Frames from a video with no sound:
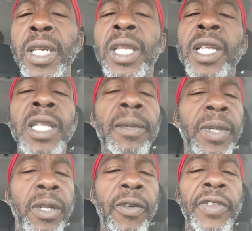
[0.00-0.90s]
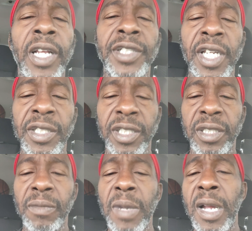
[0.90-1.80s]
And then let me know if that
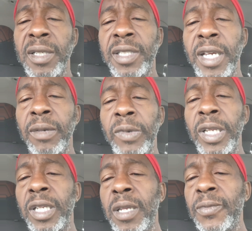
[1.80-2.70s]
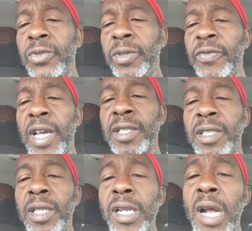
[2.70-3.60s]
changes your mindset when it comes to
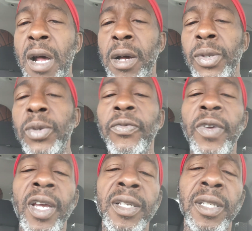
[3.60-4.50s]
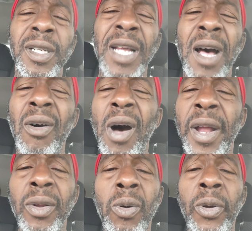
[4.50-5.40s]
investing and how you invest and how
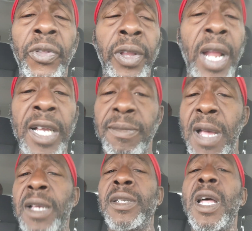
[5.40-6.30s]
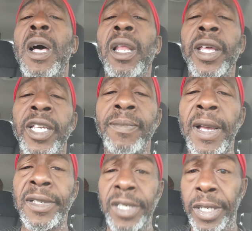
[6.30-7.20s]
unorthodox my style is
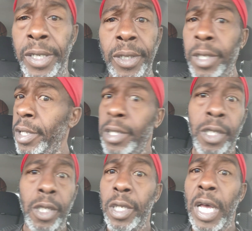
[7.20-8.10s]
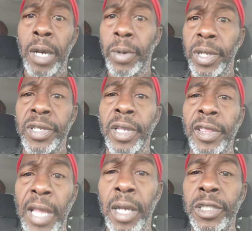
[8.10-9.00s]
by saying, I want to see
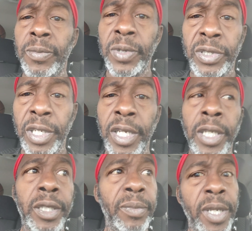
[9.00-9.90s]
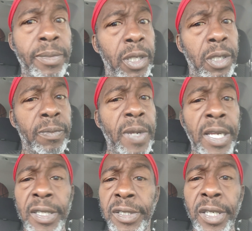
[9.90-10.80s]
a thousand percent and to be able to look
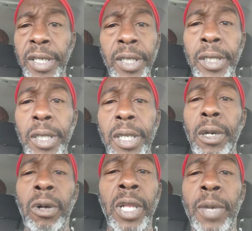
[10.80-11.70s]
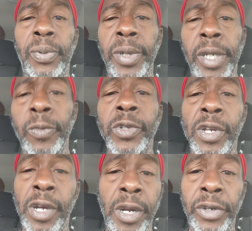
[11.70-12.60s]
back and say, all I put in
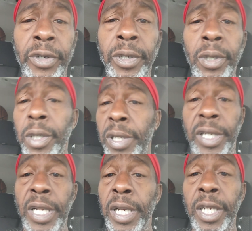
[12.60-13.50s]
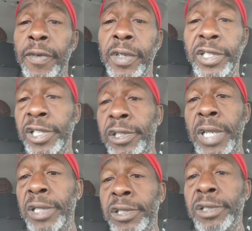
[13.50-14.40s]
was a hundred and I never just,
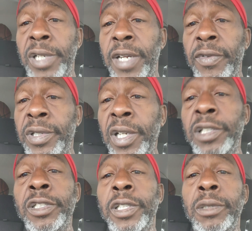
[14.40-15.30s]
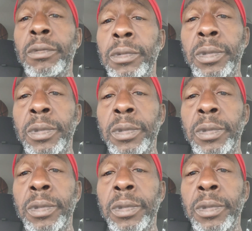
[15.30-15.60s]
I just never touched it.